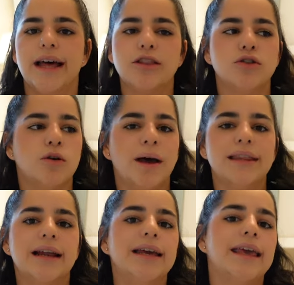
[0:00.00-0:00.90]
That
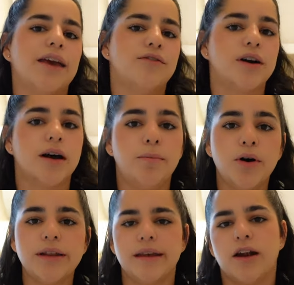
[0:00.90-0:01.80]
automatically gave her a
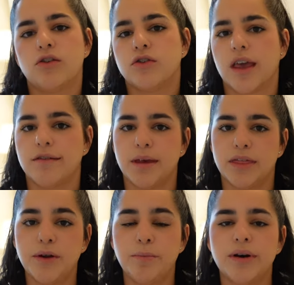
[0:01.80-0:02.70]
point and also gave me
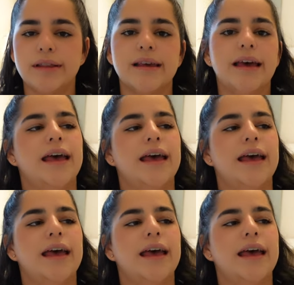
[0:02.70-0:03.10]
3 points,